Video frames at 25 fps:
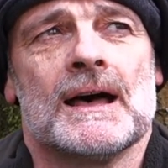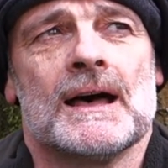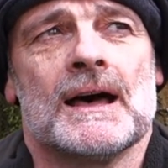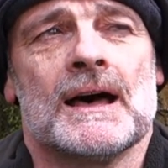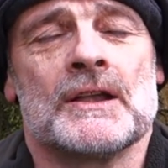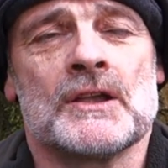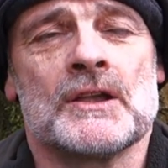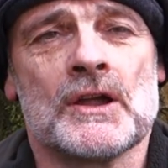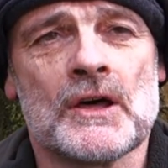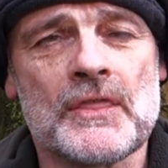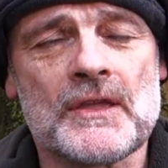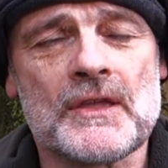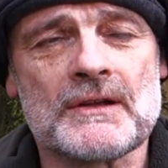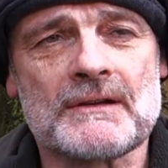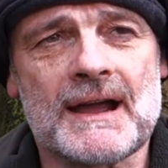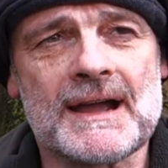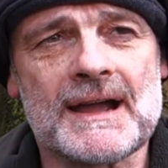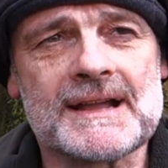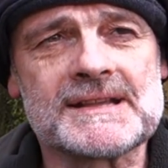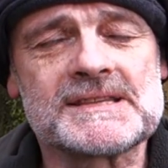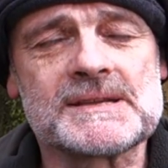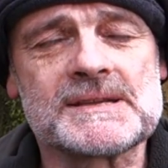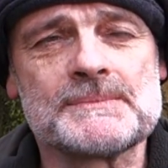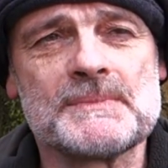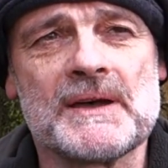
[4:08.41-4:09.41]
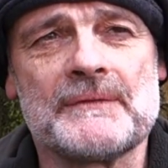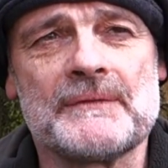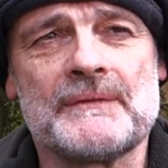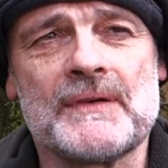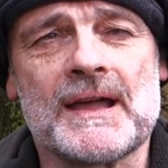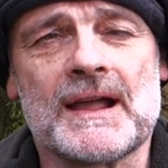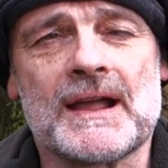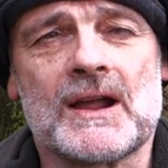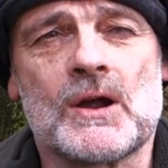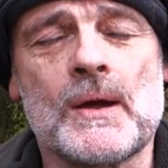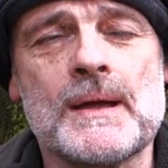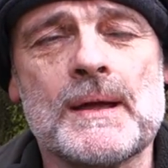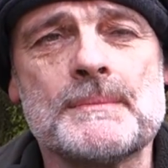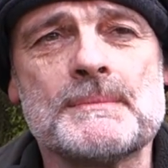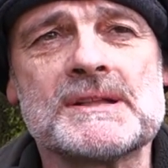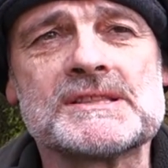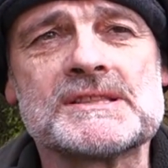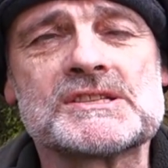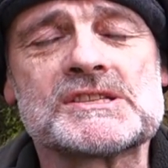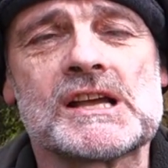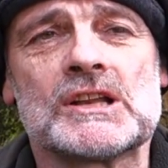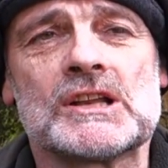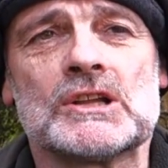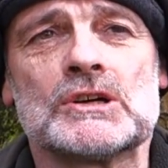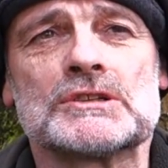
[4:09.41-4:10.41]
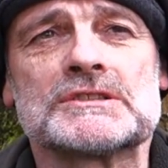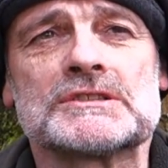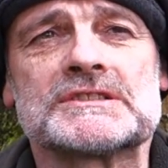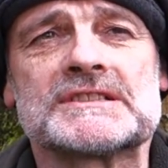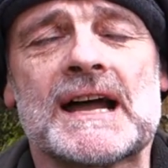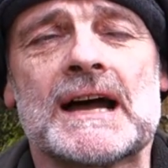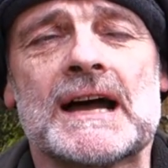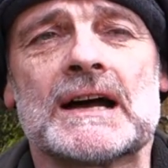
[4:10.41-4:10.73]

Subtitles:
Another item of equipment I looked